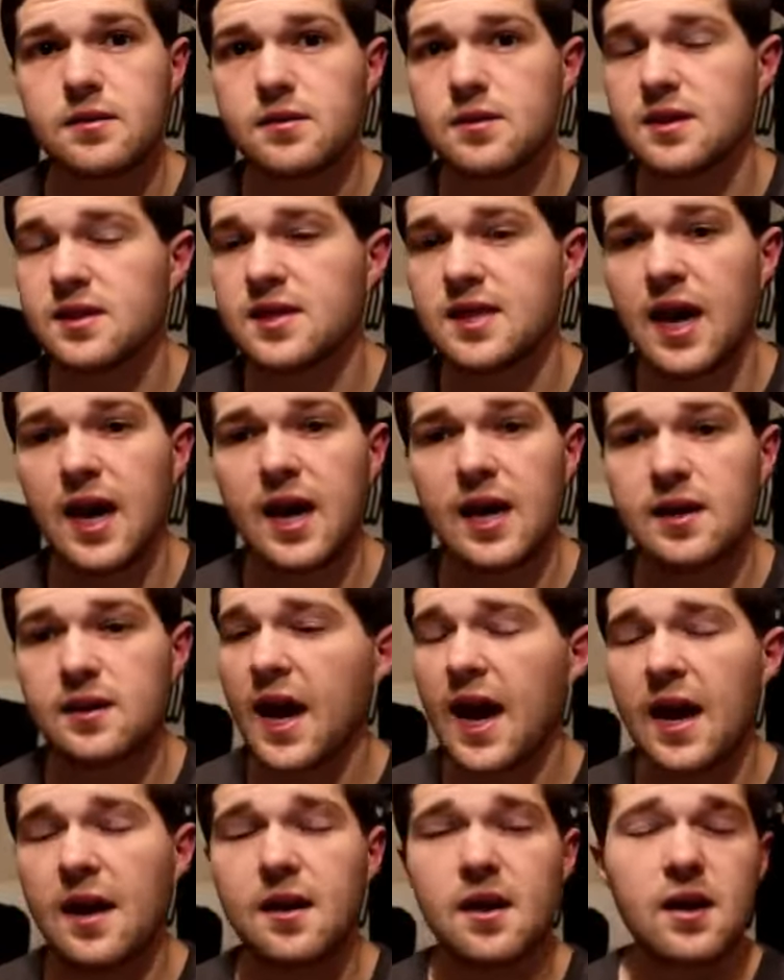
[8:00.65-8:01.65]
It's not.
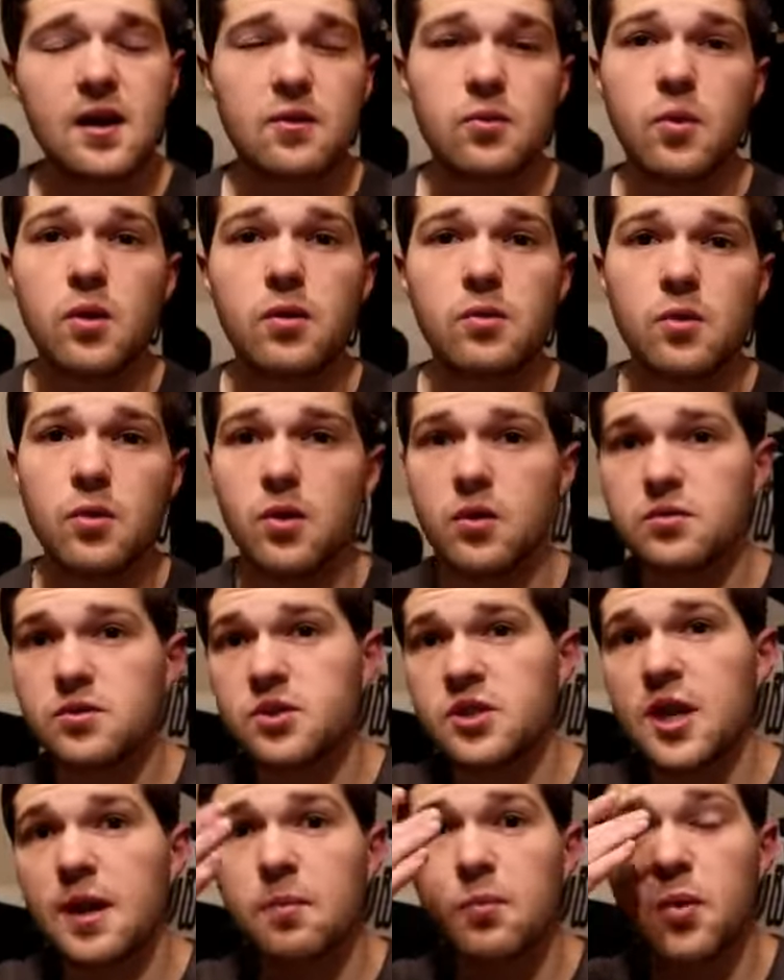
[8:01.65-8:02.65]
And we'll
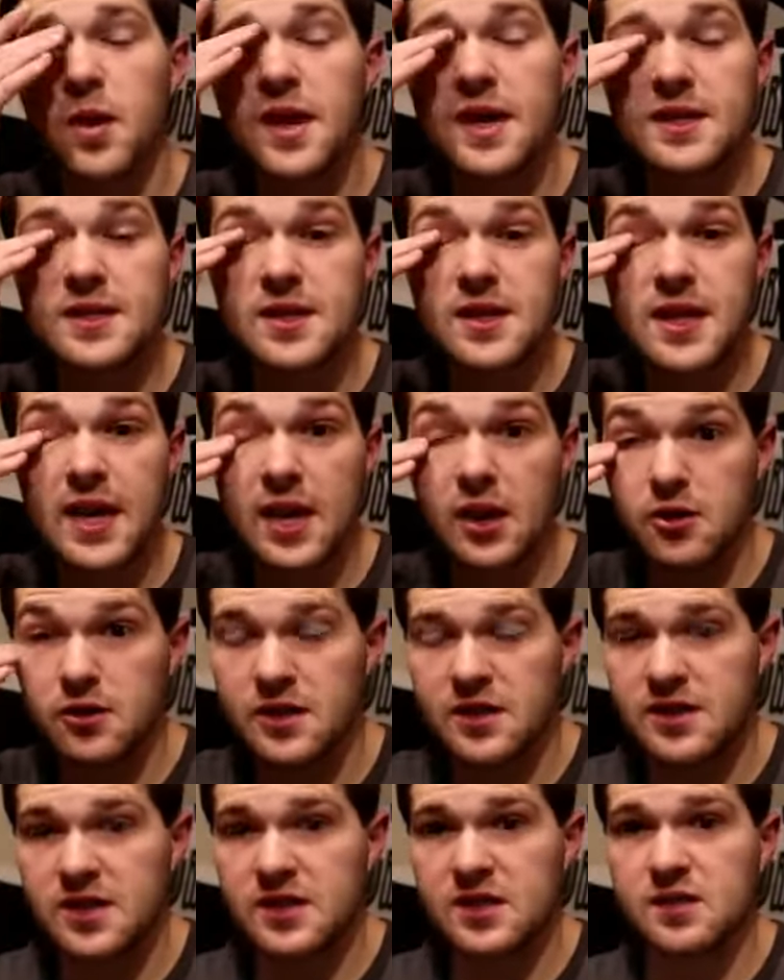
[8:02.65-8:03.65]
jump right into the
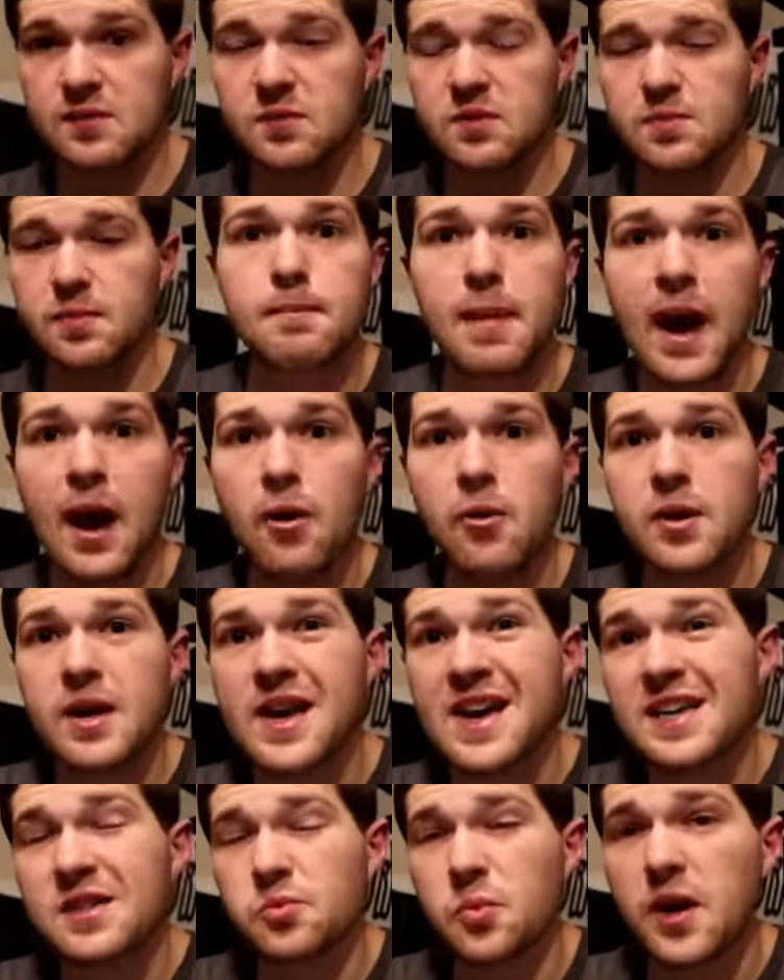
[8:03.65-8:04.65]
LD Systems
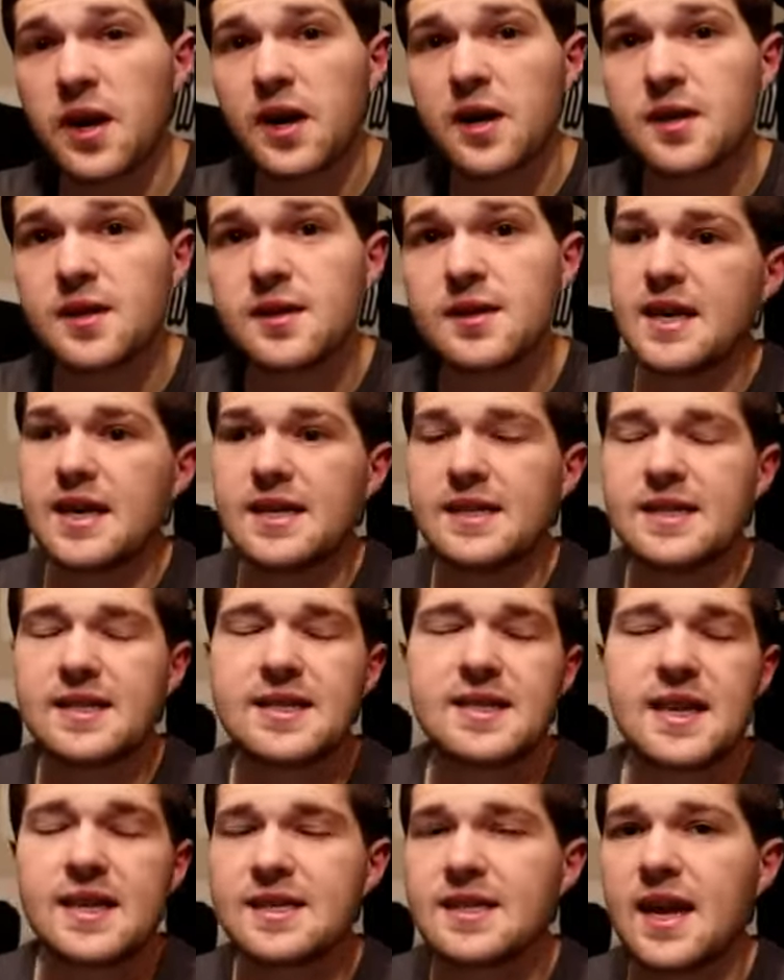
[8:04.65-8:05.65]
Maui as well. It
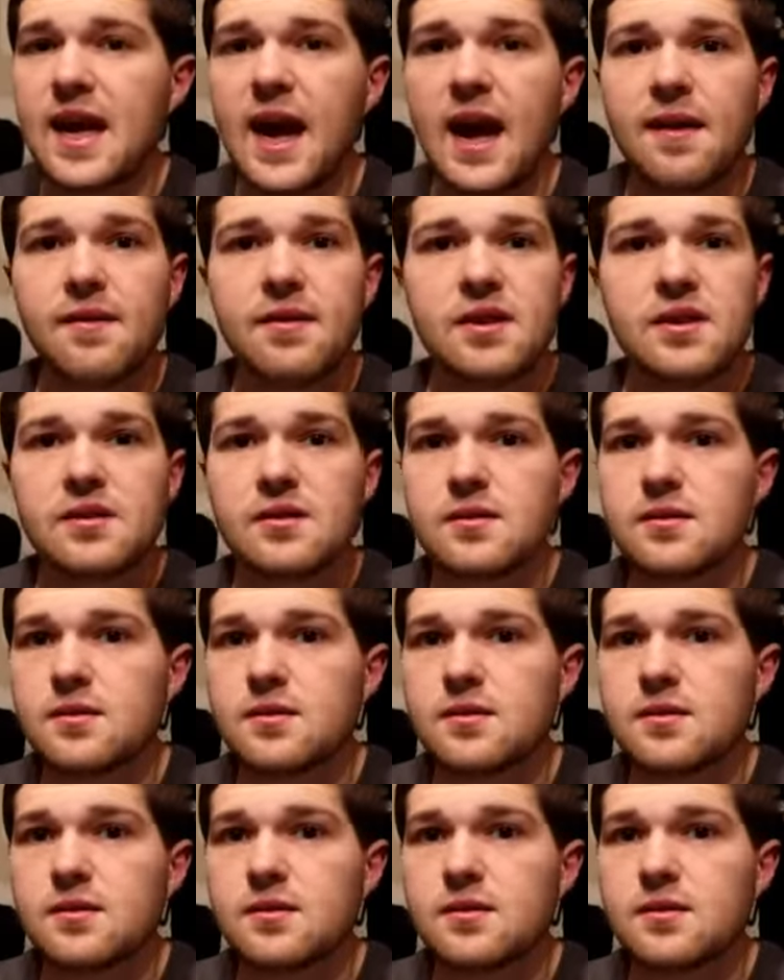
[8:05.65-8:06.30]
just doesn't have it.